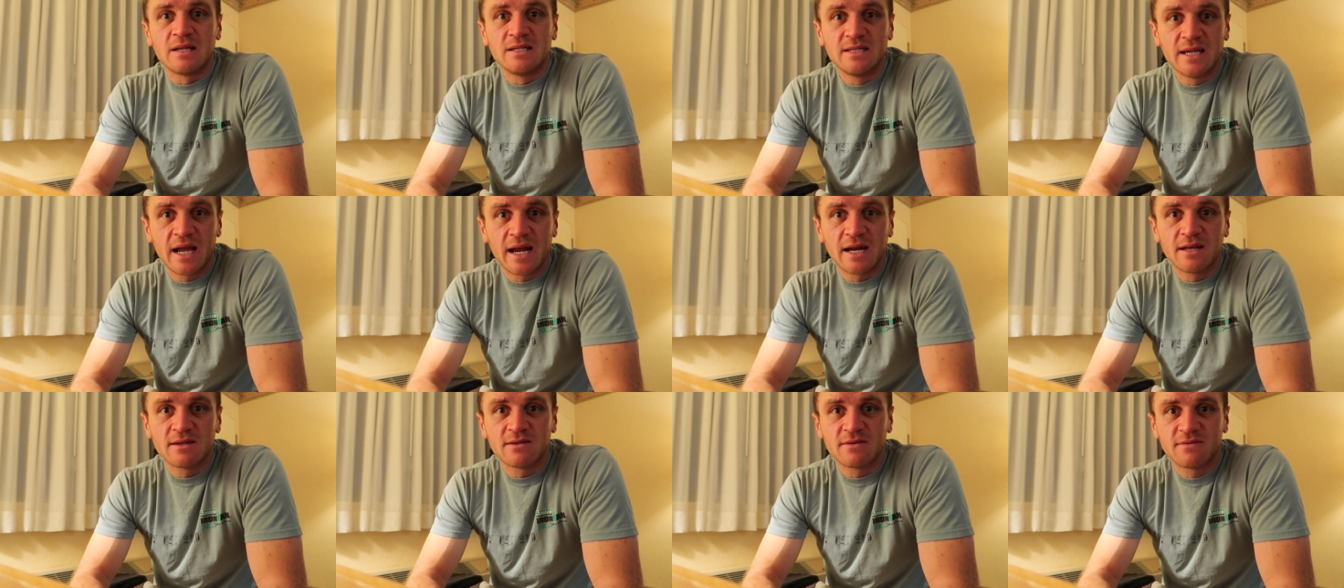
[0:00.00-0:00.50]

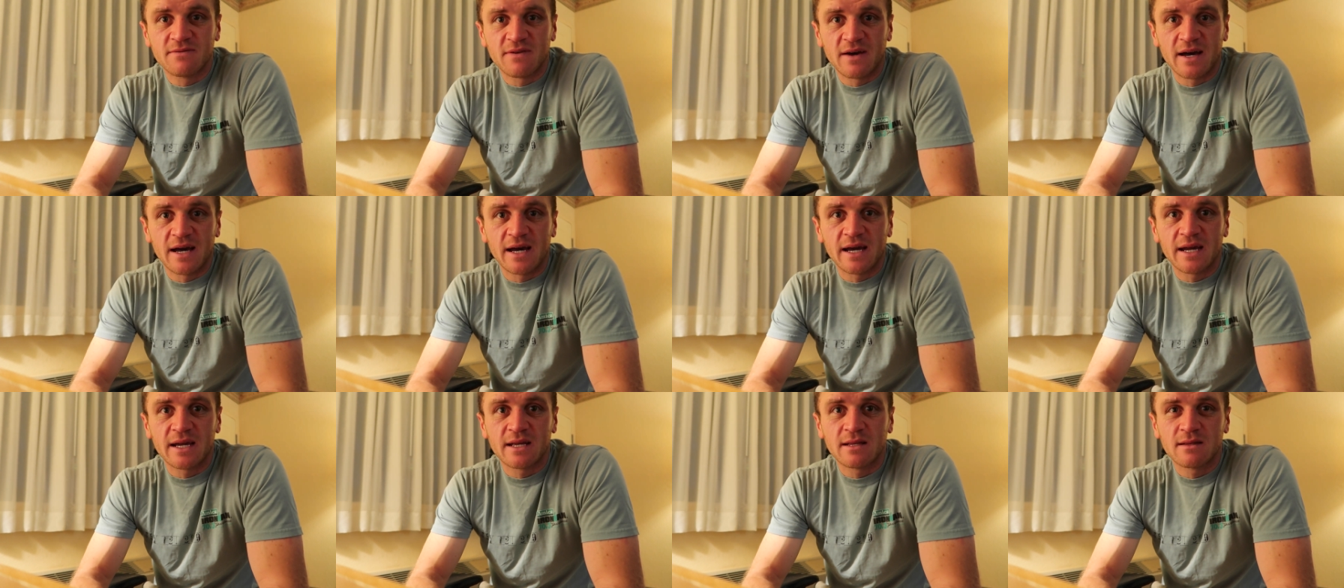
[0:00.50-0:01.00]
data is
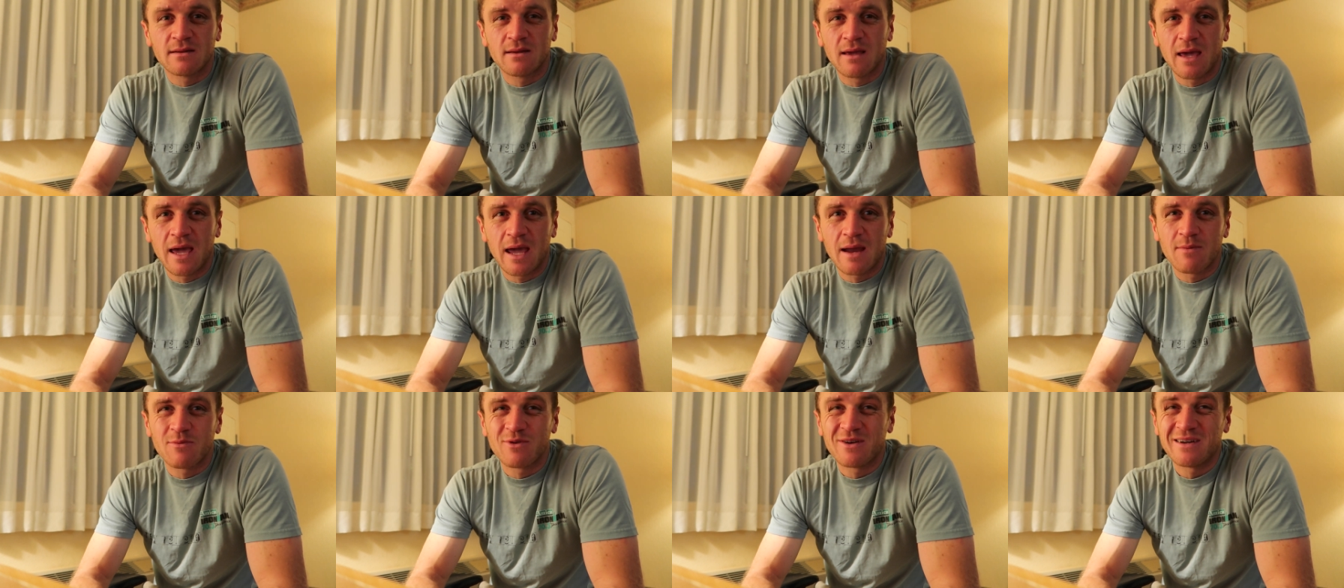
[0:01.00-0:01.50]
fine,
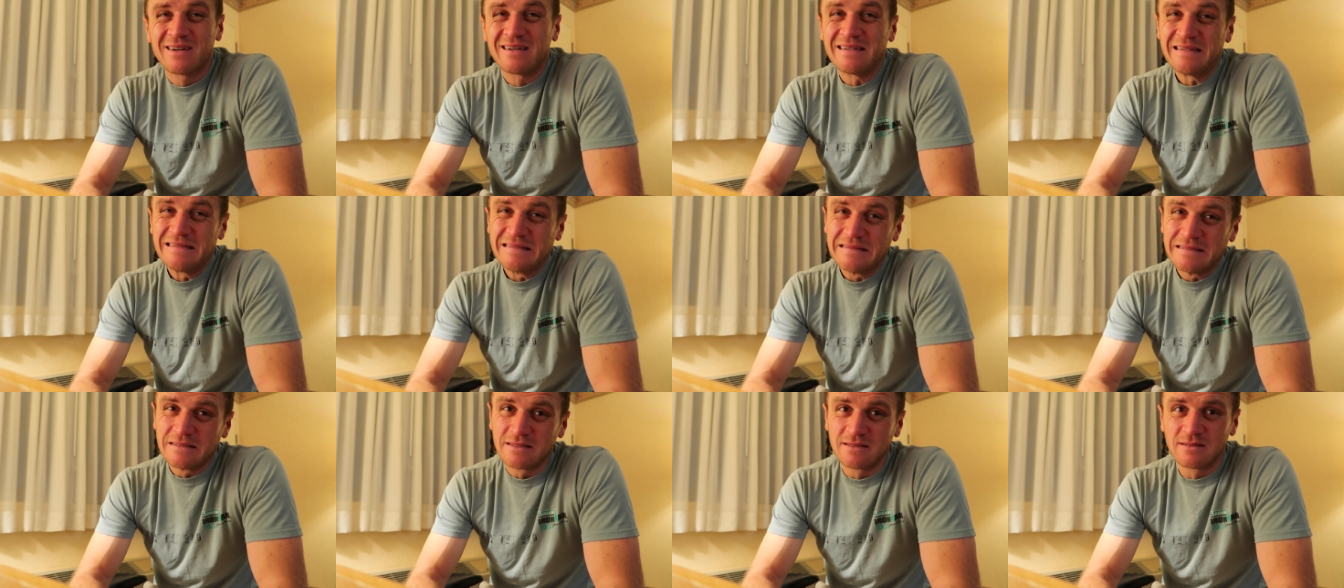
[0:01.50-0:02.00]

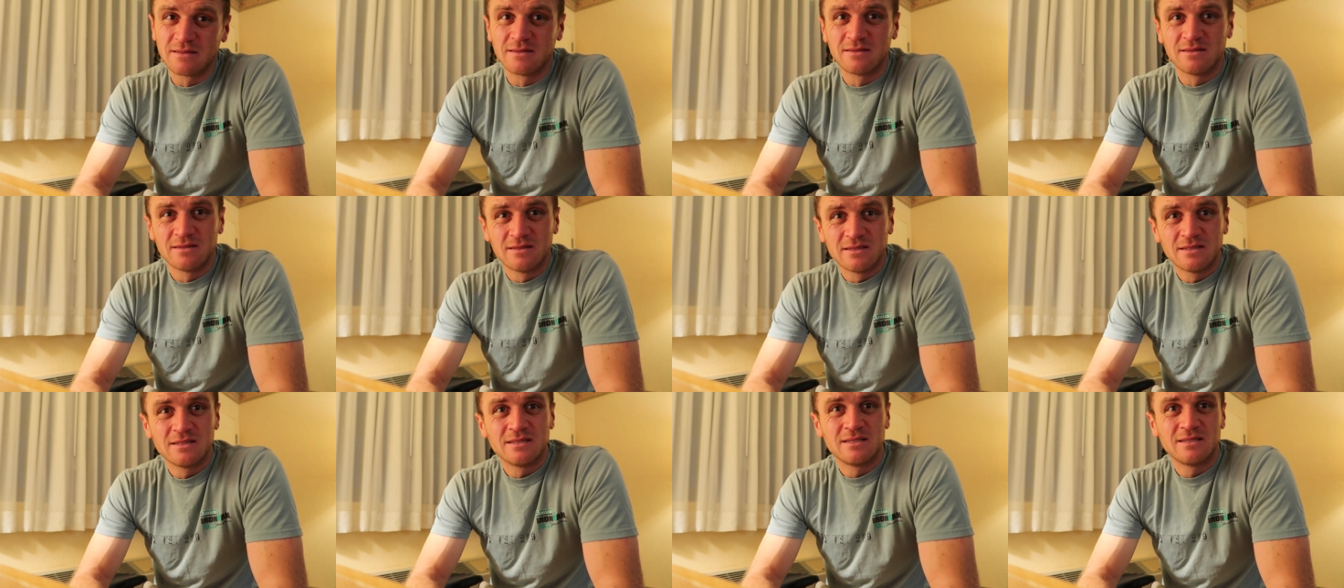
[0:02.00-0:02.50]
camera
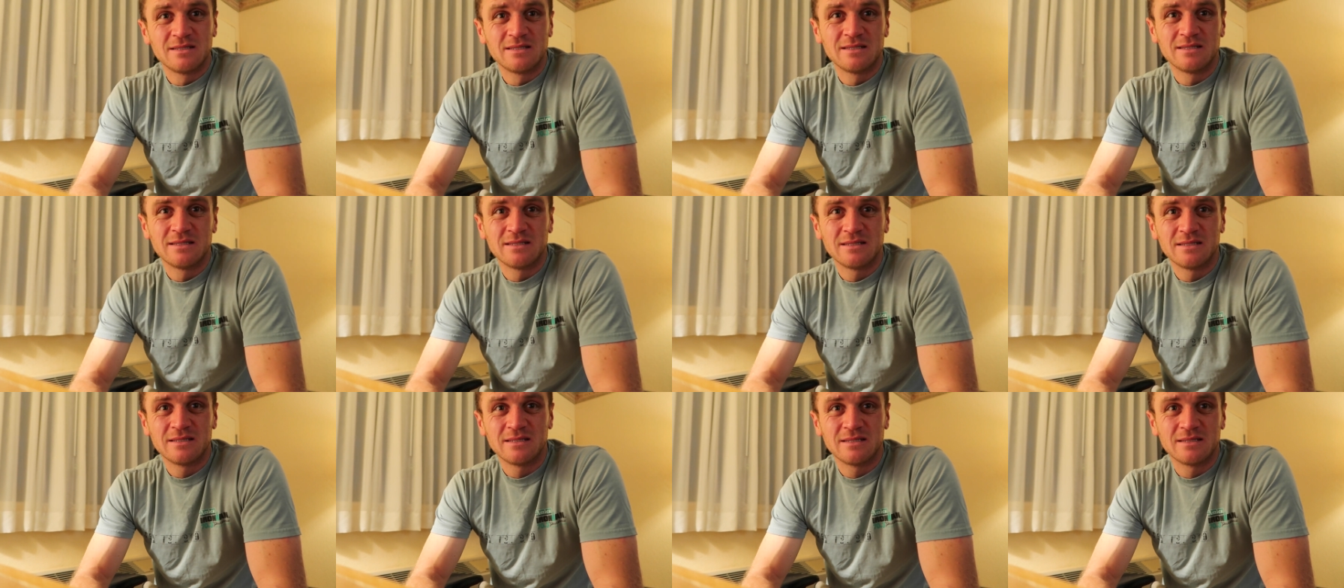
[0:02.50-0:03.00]

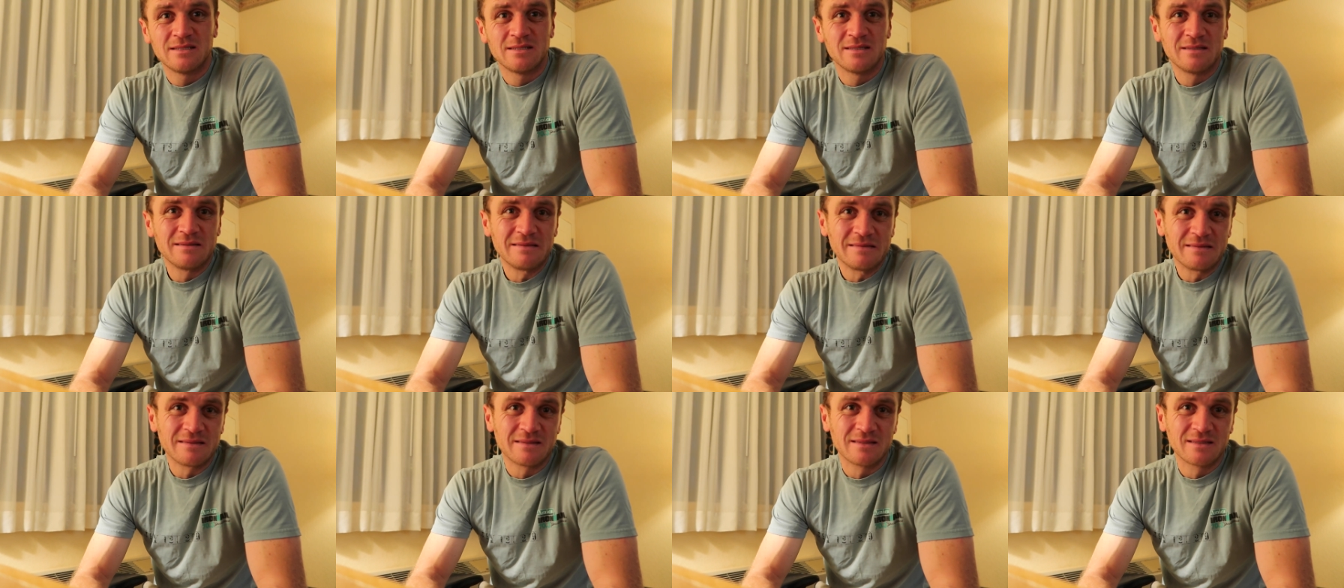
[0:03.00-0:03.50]

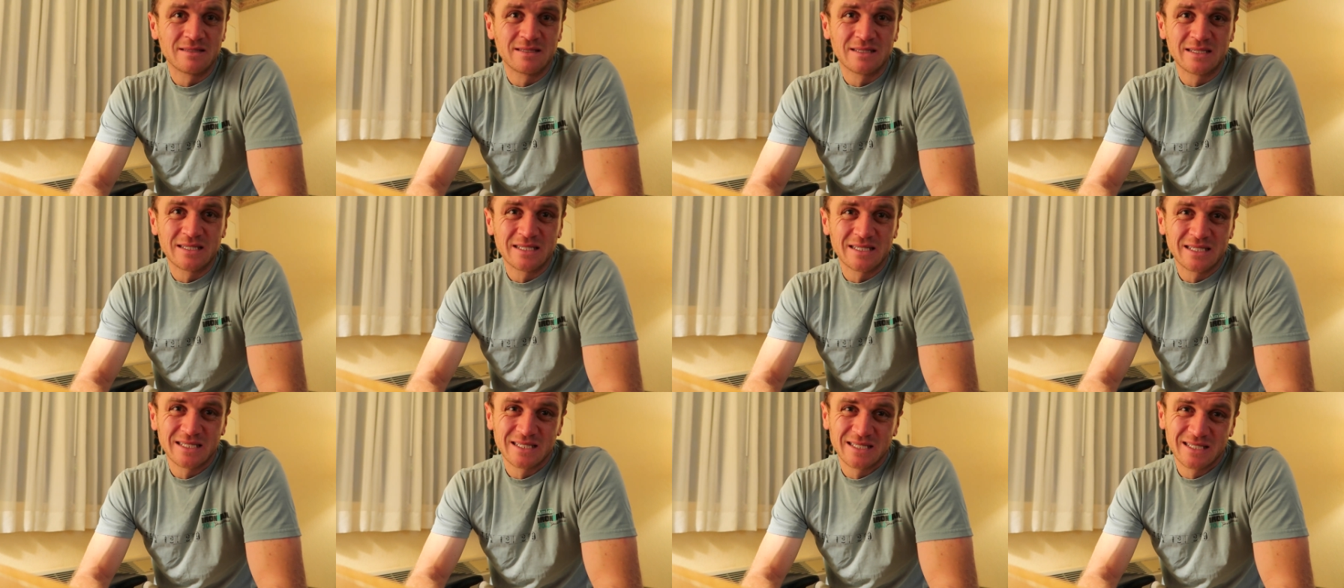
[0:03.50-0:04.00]
mm,
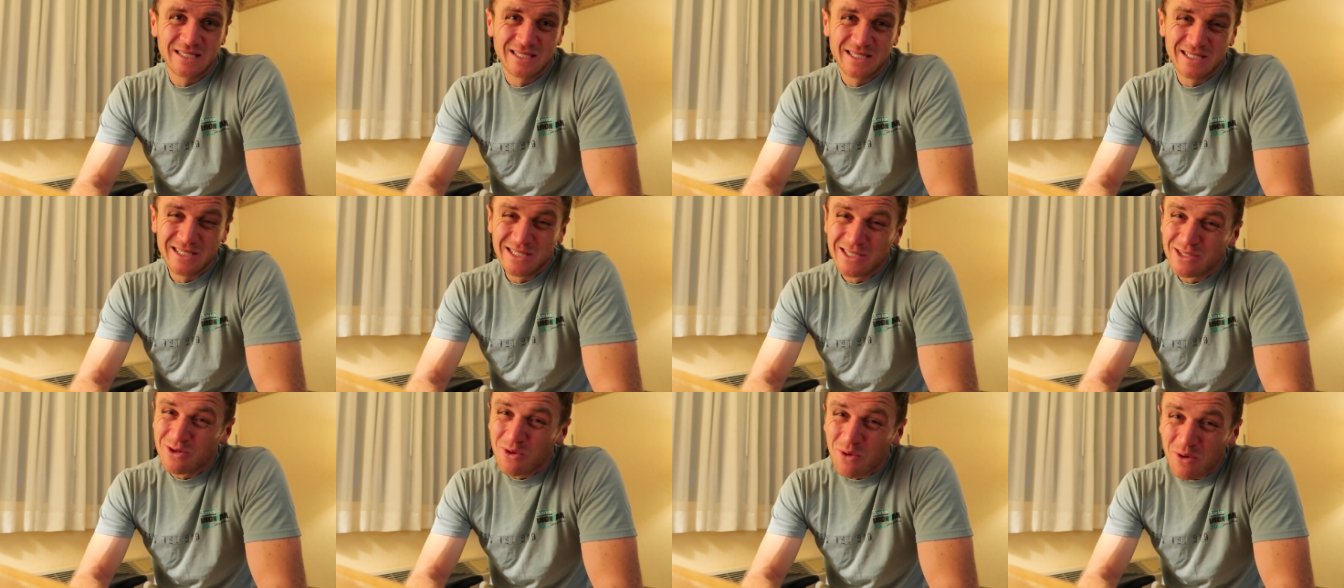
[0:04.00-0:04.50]

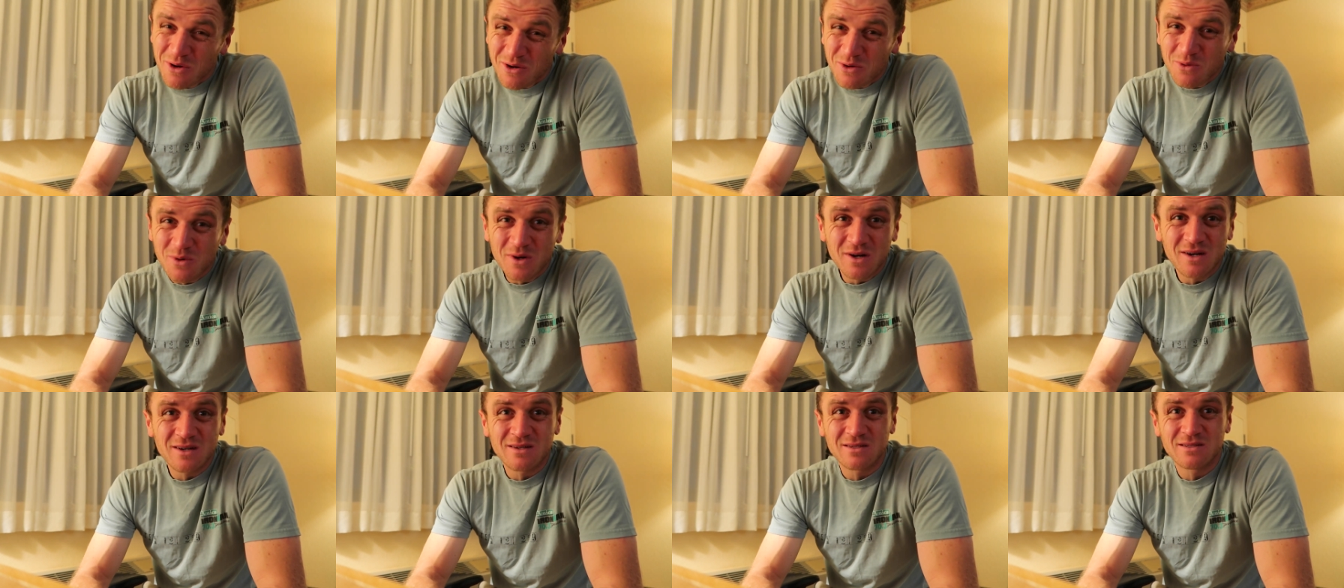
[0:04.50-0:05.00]
sort of
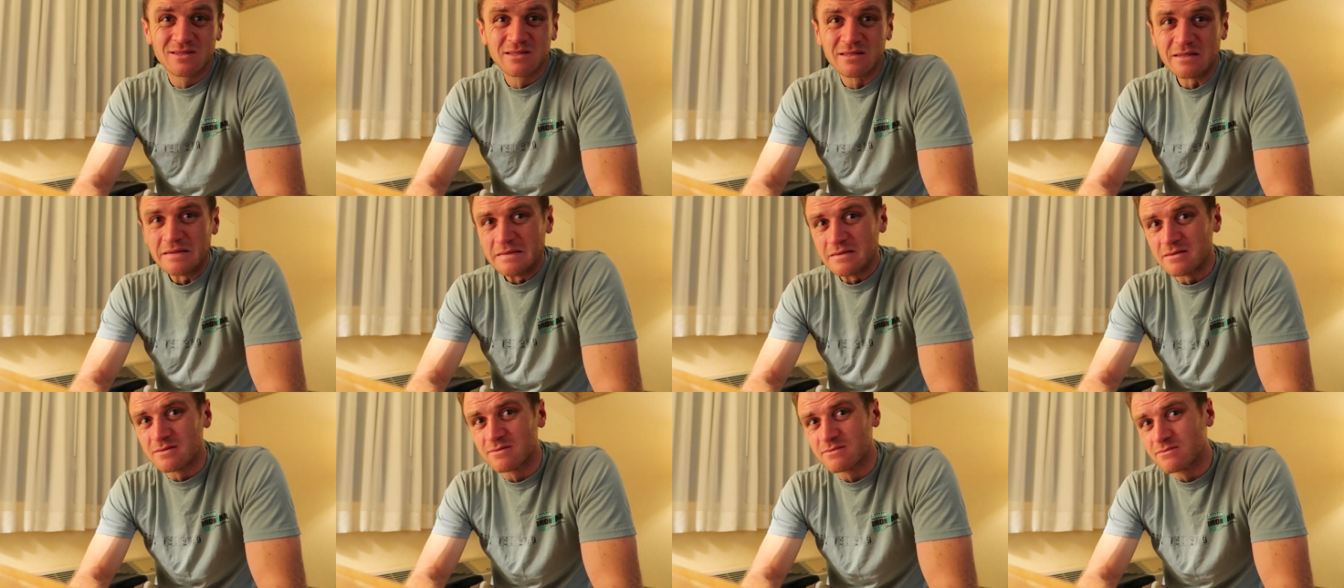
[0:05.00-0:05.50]

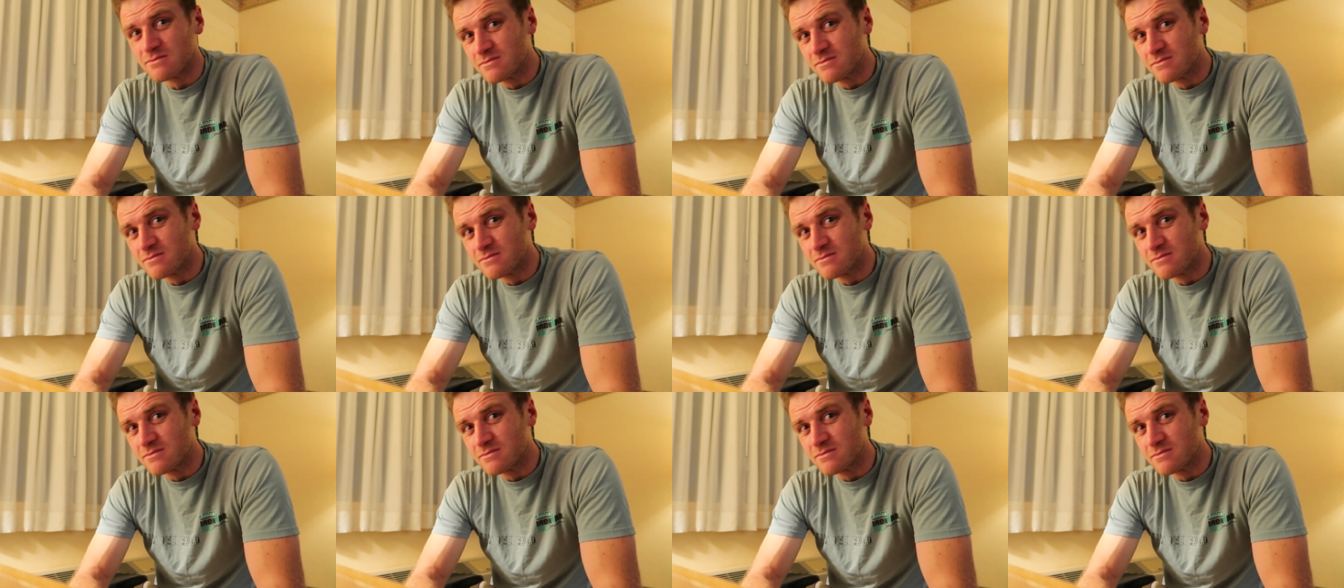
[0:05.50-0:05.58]
works.